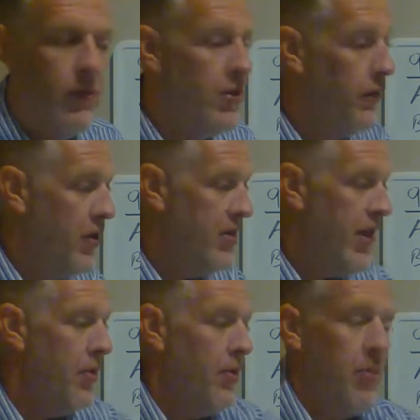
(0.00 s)
So, for
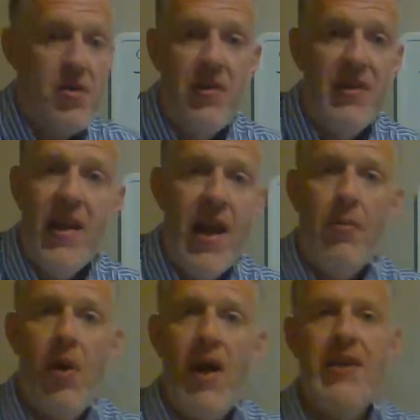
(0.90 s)
example, the person that's an
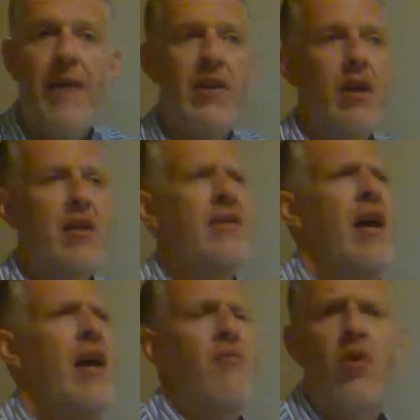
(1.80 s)
animal rights advocate, it's
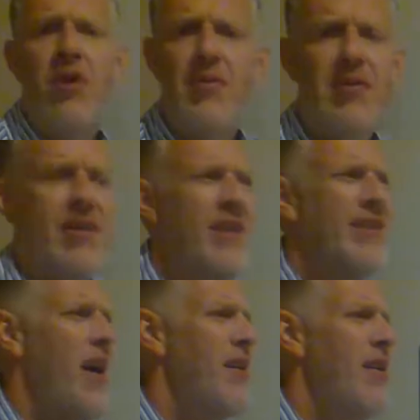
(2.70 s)
not Williams will say
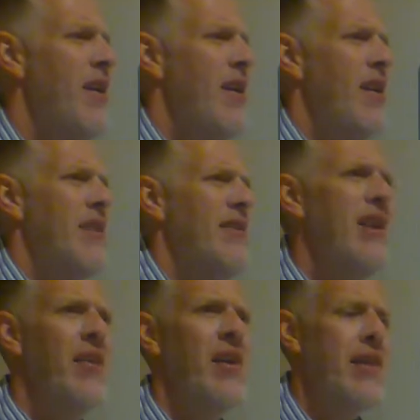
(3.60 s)
it's not. It's
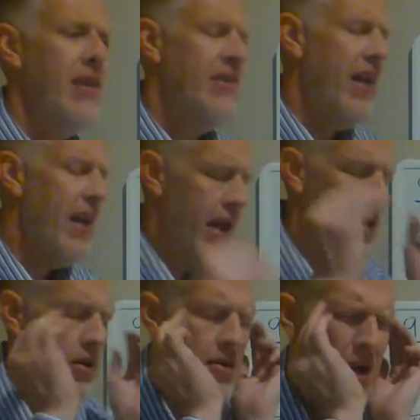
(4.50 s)
not like they've sat
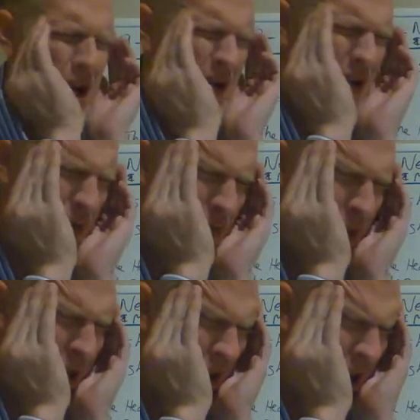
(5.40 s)
down and they thought,
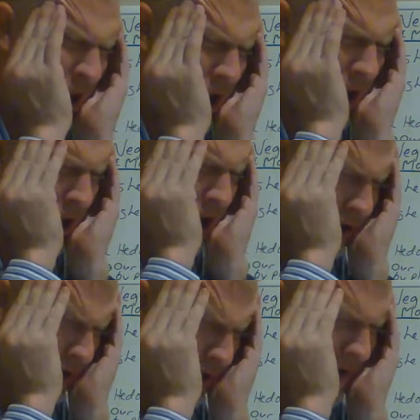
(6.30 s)
okay, how
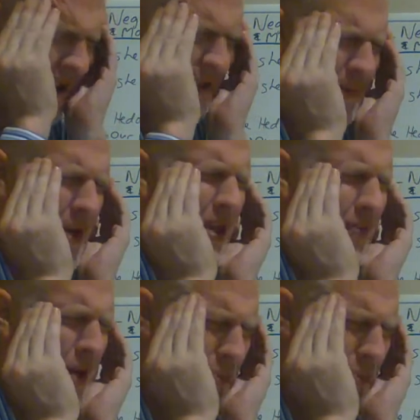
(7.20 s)
can I maximize my